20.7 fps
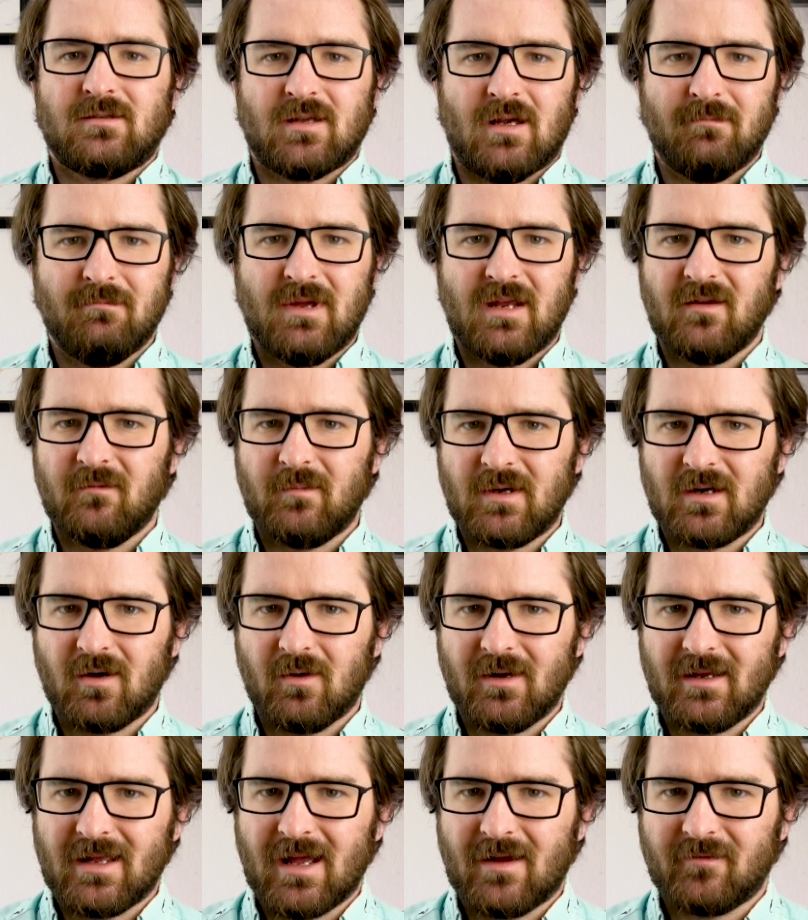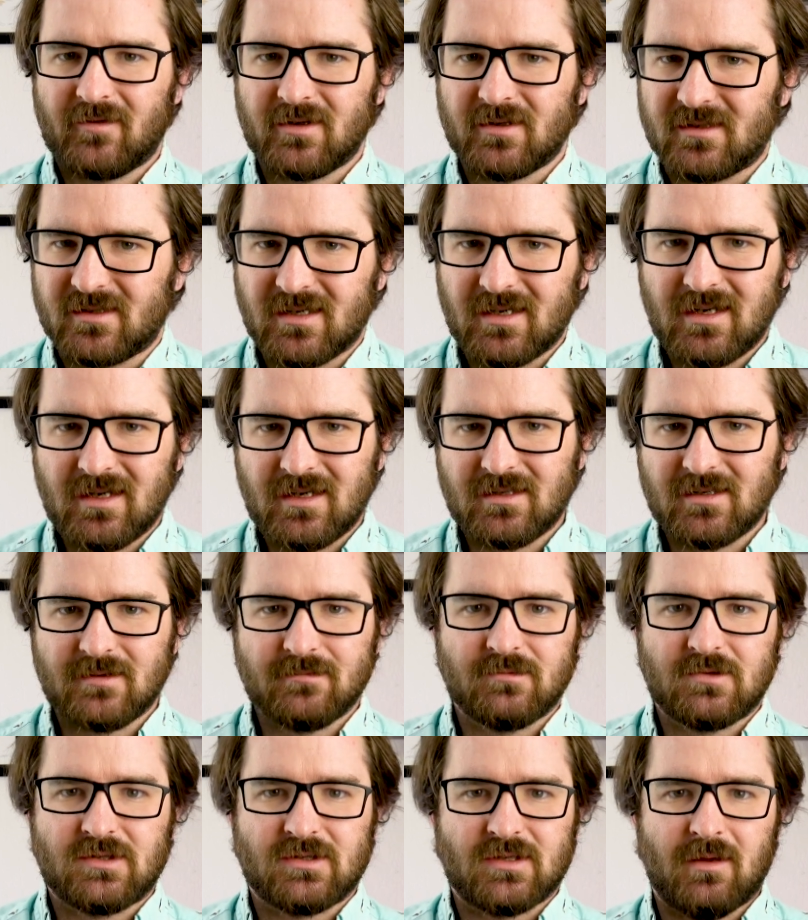Some may have been going after seeds,
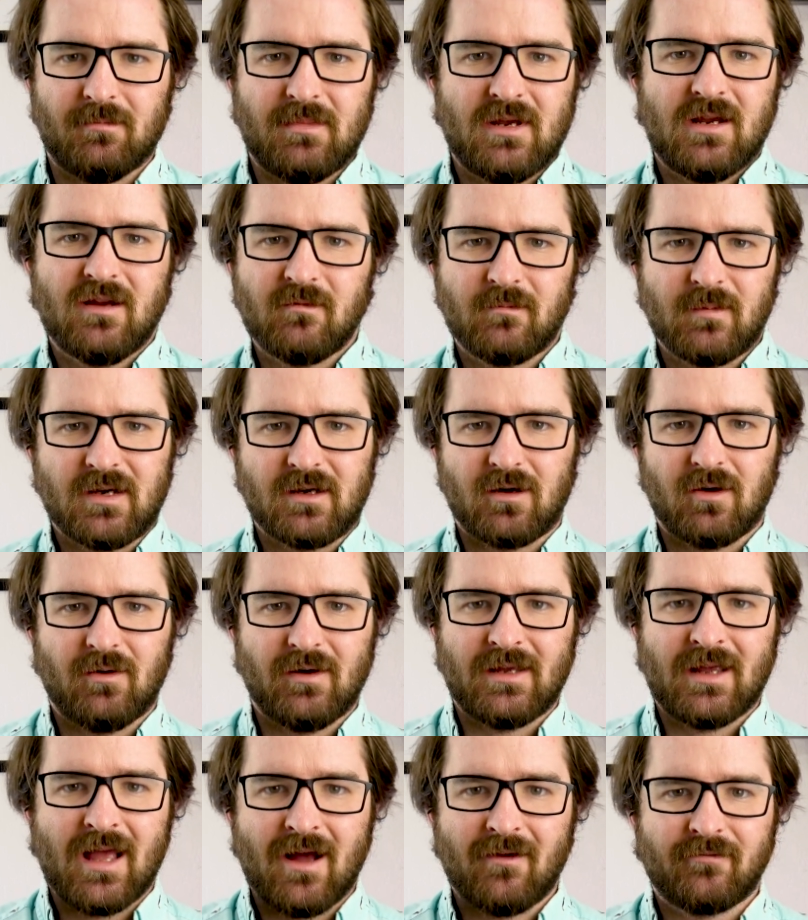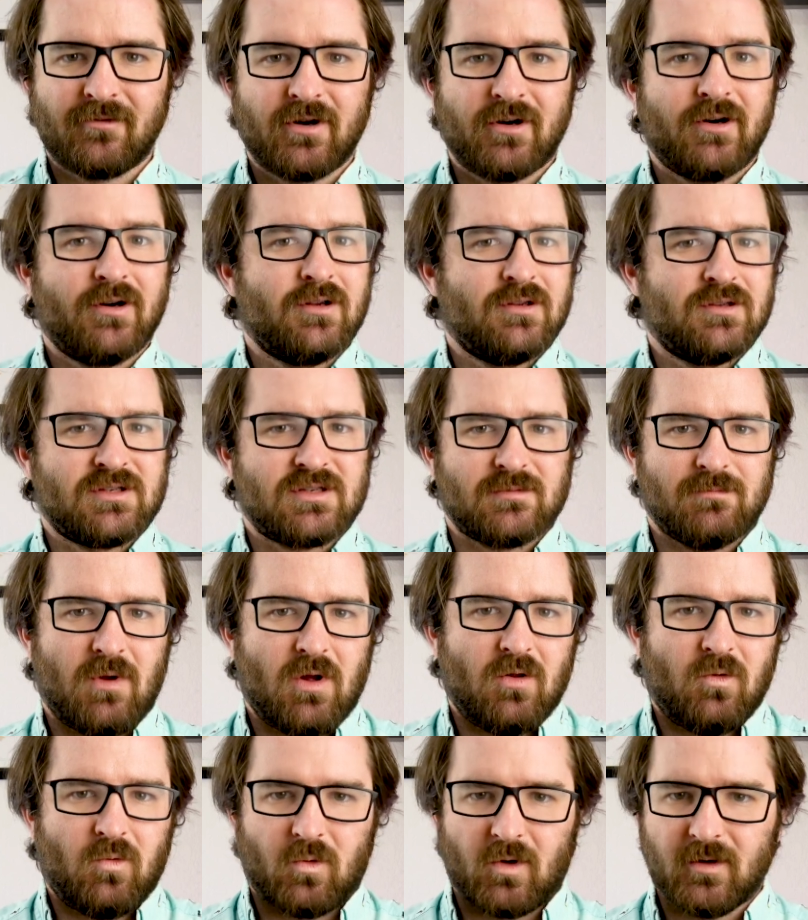and some may have been going after
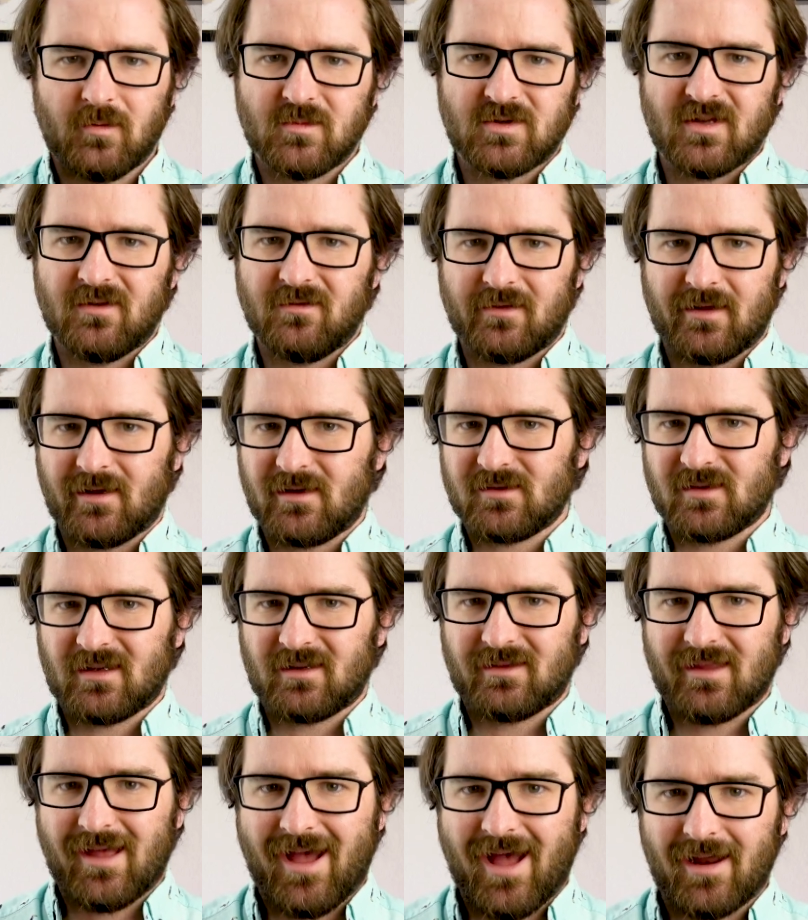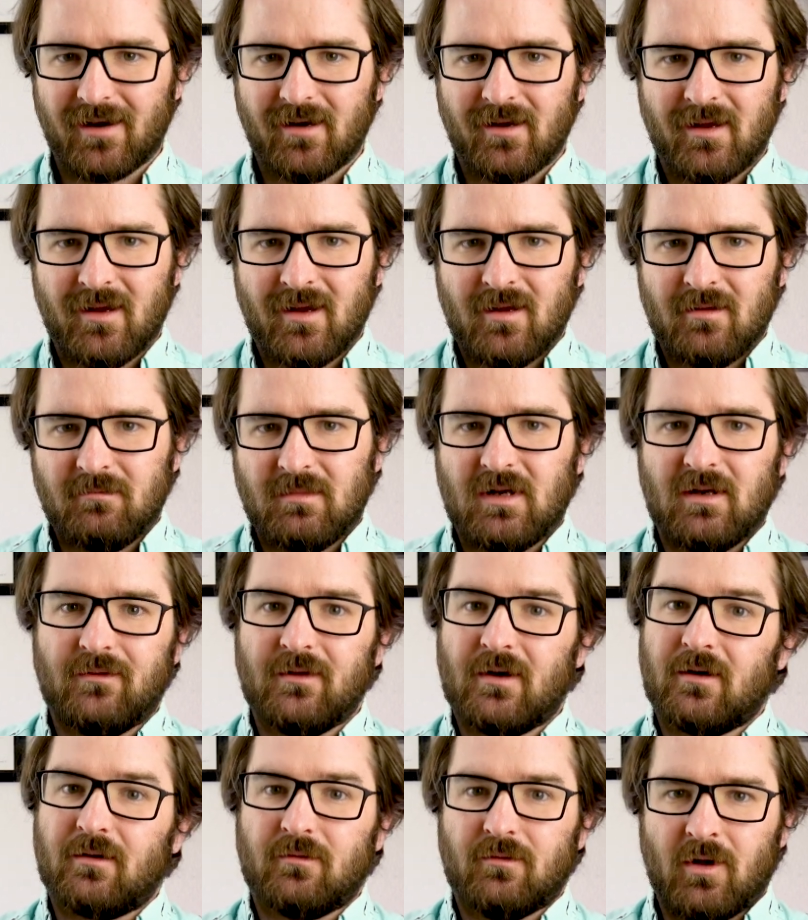small worms and things like that, meaning
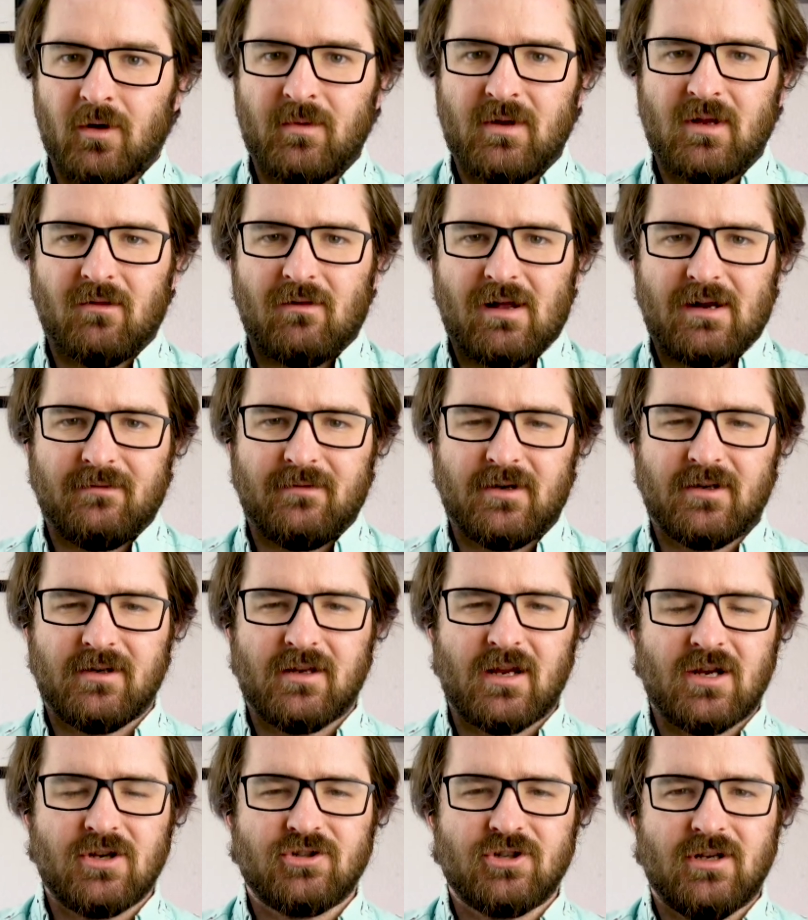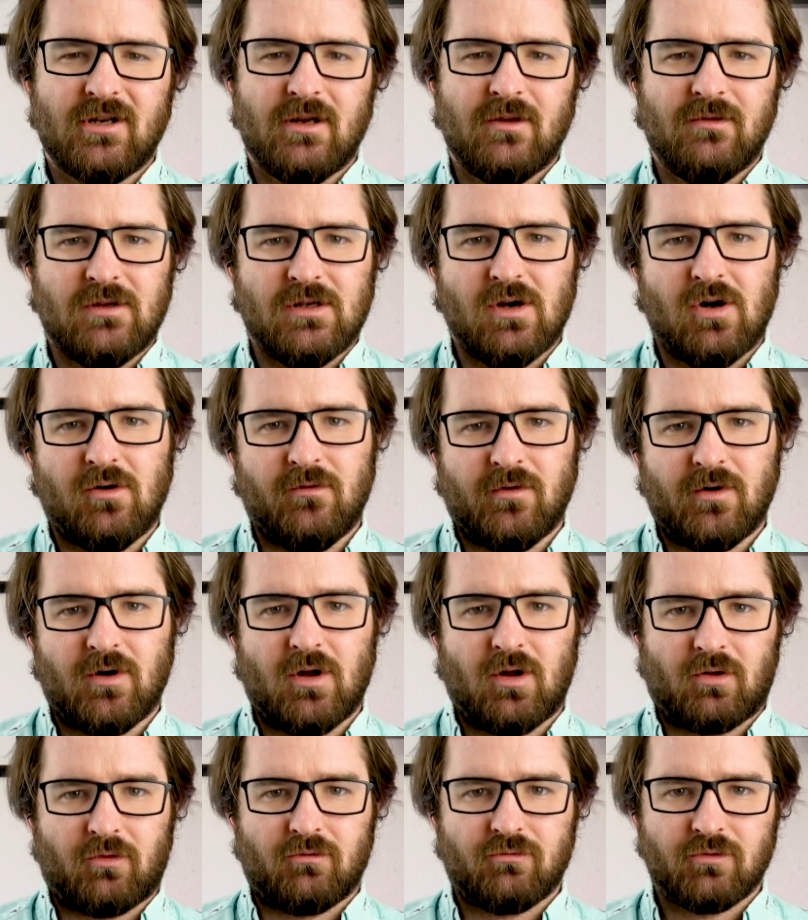there could be a lot of variation in the
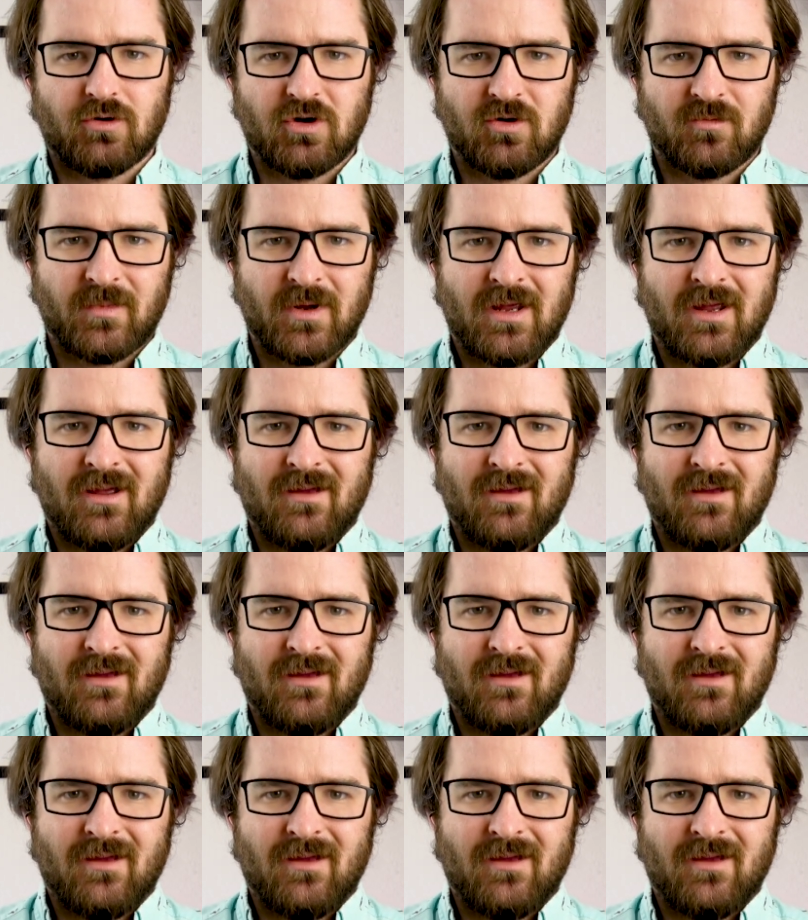overall group